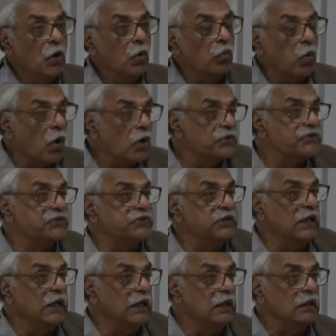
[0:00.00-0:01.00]
was
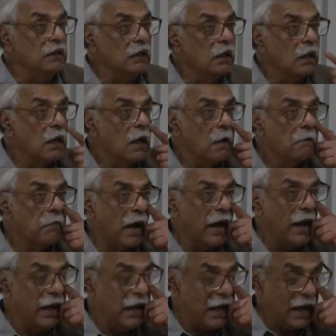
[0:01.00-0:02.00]
seen
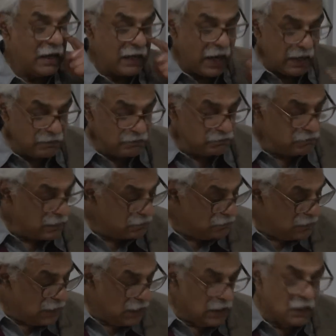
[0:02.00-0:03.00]
by
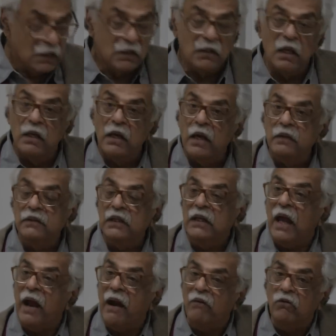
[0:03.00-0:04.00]

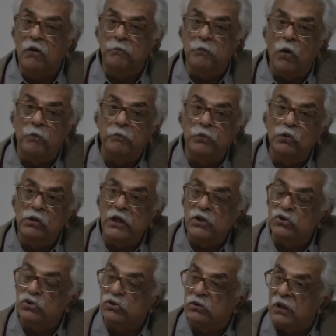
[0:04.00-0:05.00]
the Arab
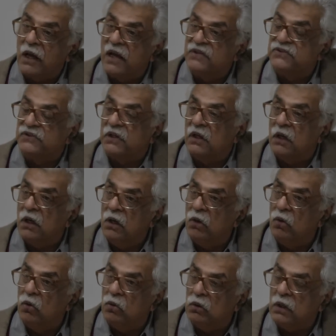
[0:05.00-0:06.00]
population as a
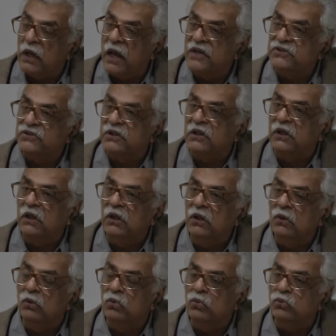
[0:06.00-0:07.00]
whole as a
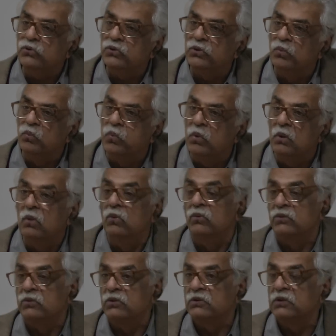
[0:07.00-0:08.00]
huge
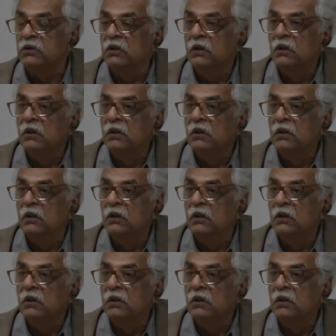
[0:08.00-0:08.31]
wound